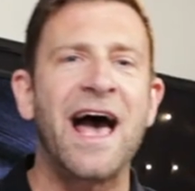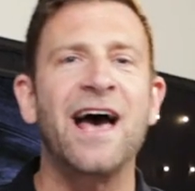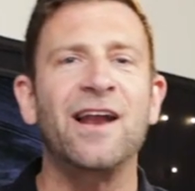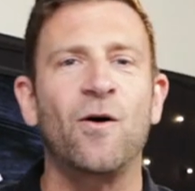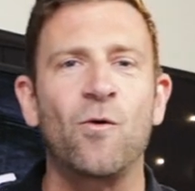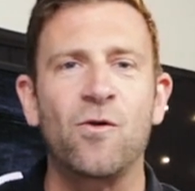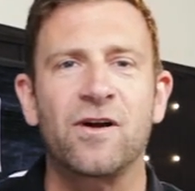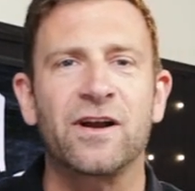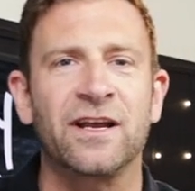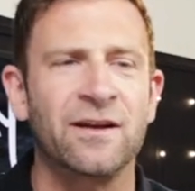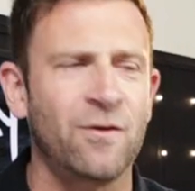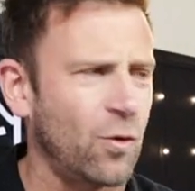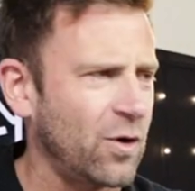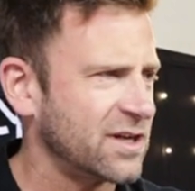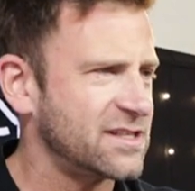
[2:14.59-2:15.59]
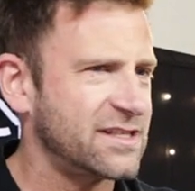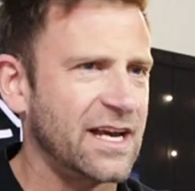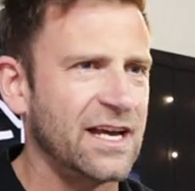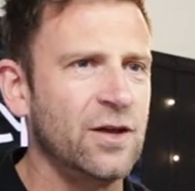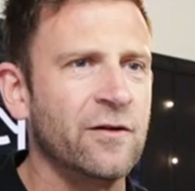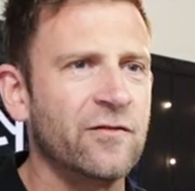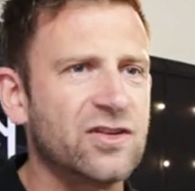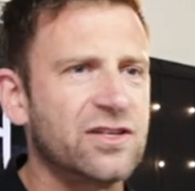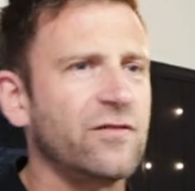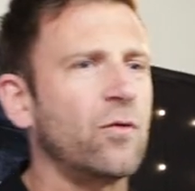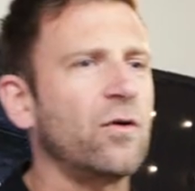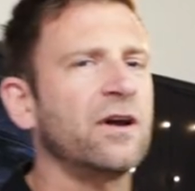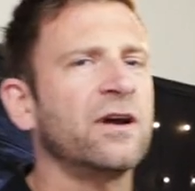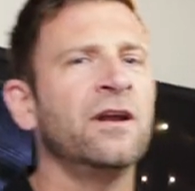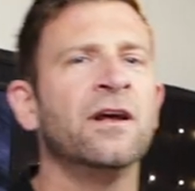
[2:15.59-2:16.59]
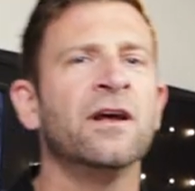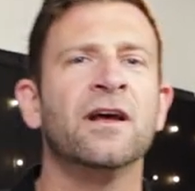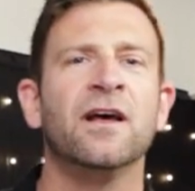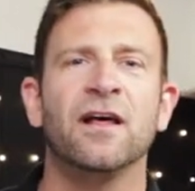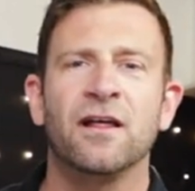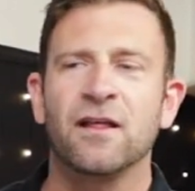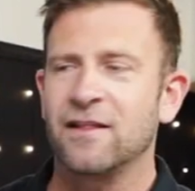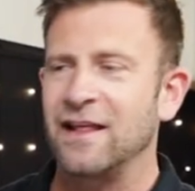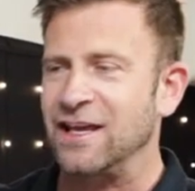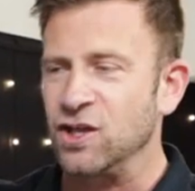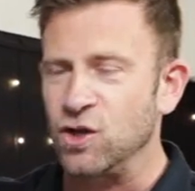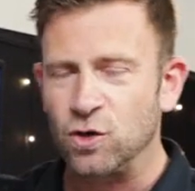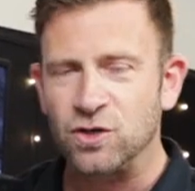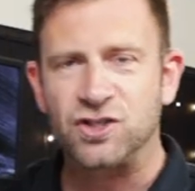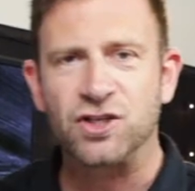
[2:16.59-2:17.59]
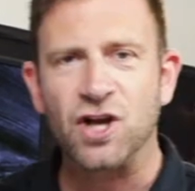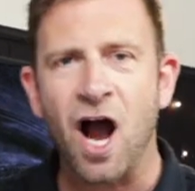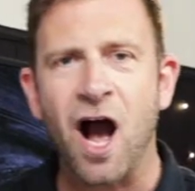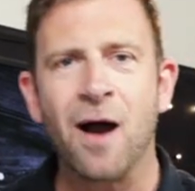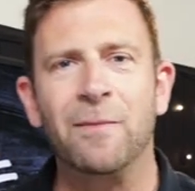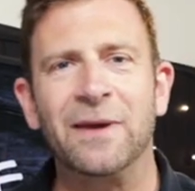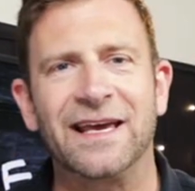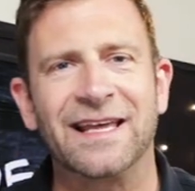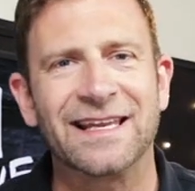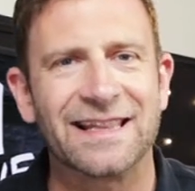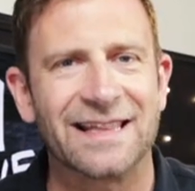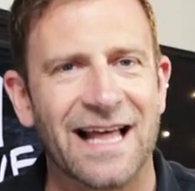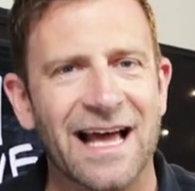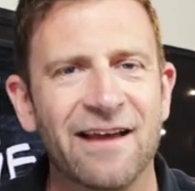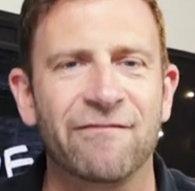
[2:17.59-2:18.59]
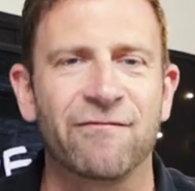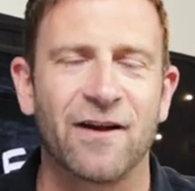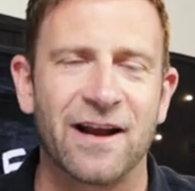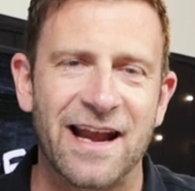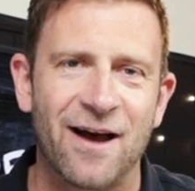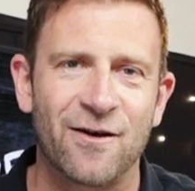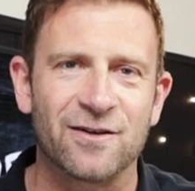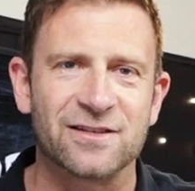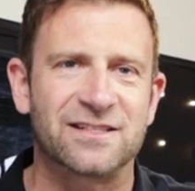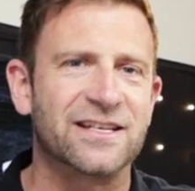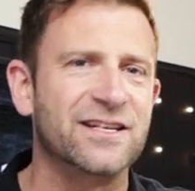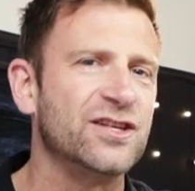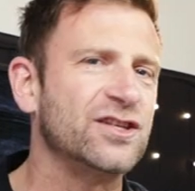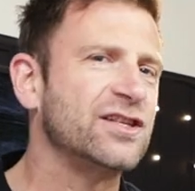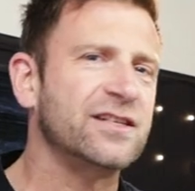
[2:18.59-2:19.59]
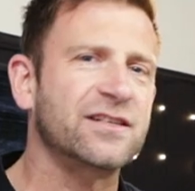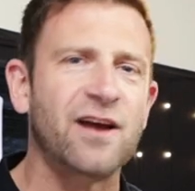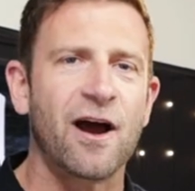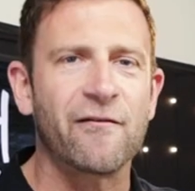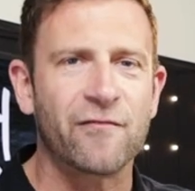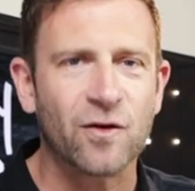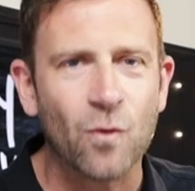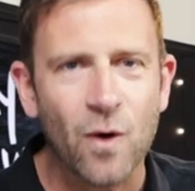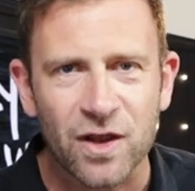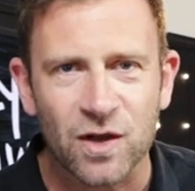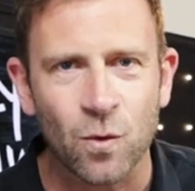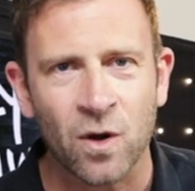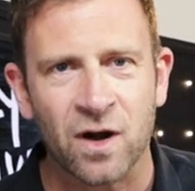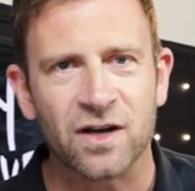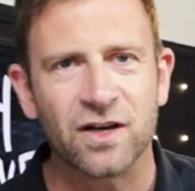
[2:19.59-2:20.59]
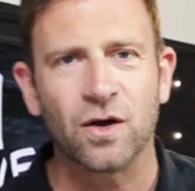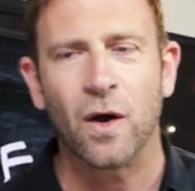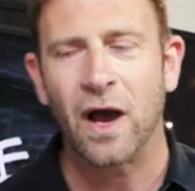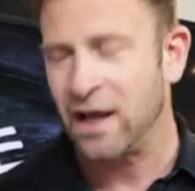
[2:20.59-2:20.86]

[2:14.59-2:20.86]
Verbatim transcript: at Oregon State, University of Oregon, like, your job in life right now is to discover what you want to do.